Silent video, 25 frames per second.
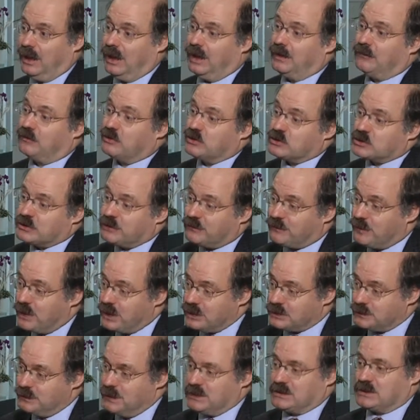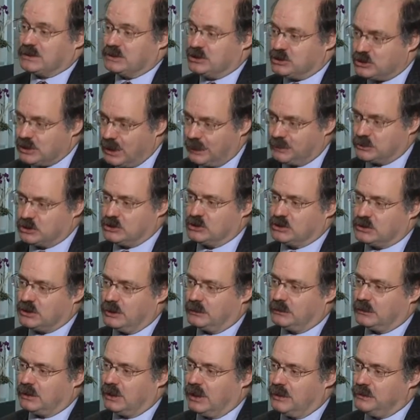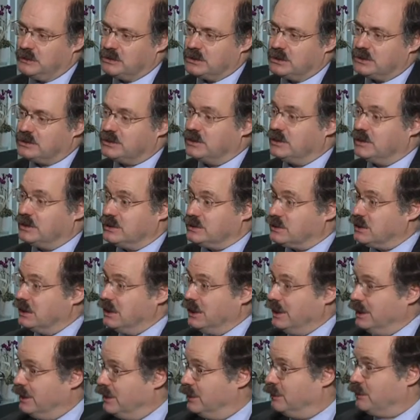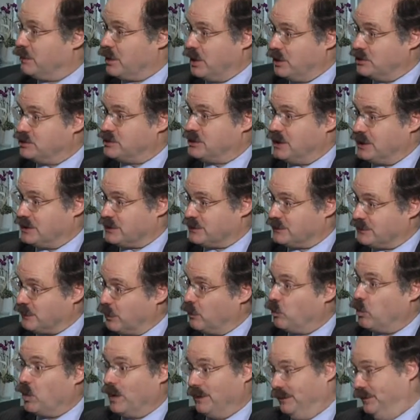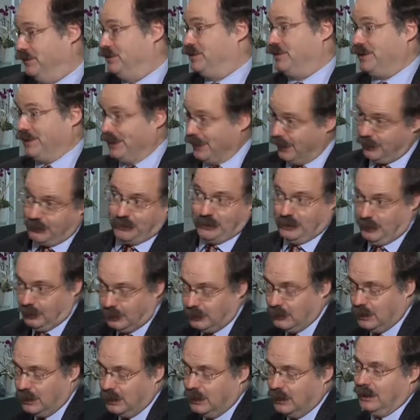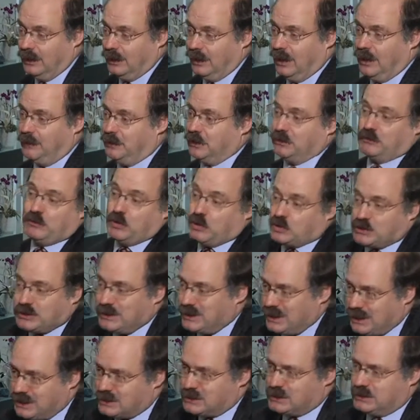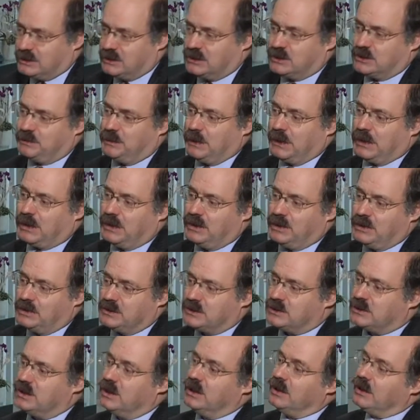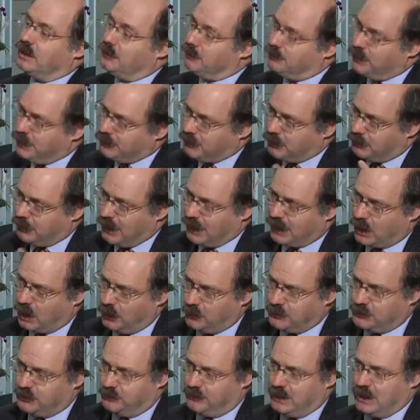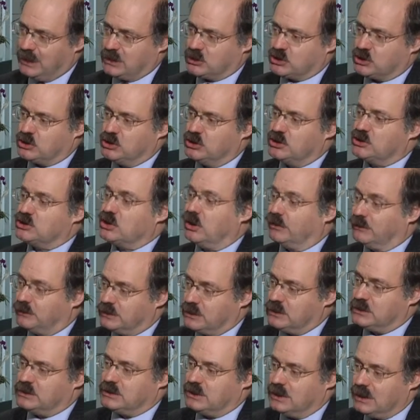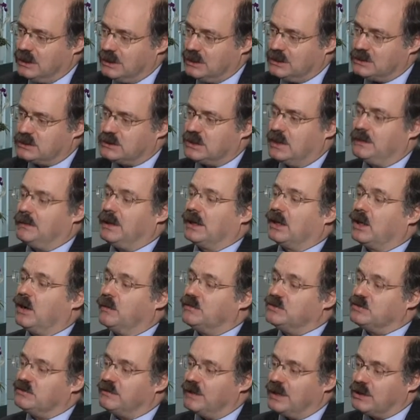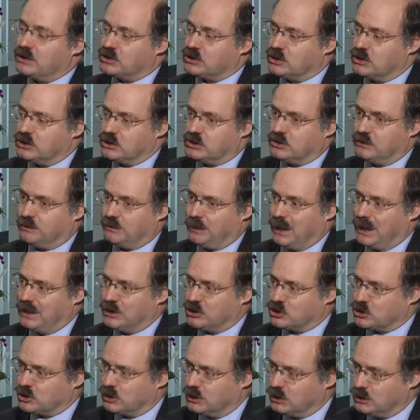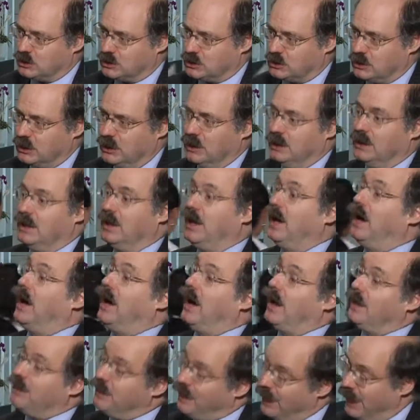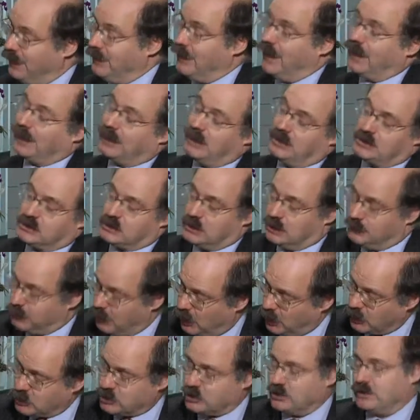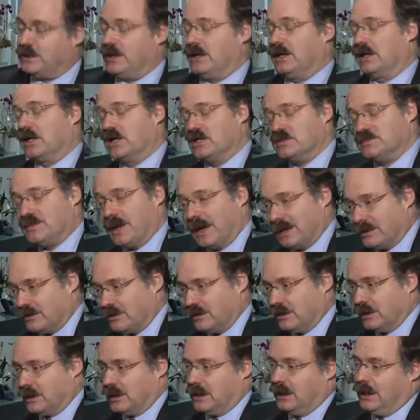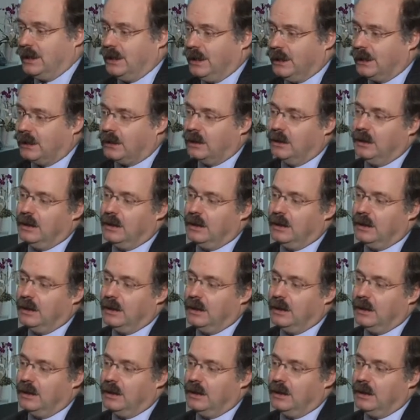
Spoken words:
And of course, the first misconception sometimes is that it's a linear process from one to the other. But of course it isn't, because people make observations of disease, they make observations of patients, and then that goes to the laboratory, and then it goes back to the clinic.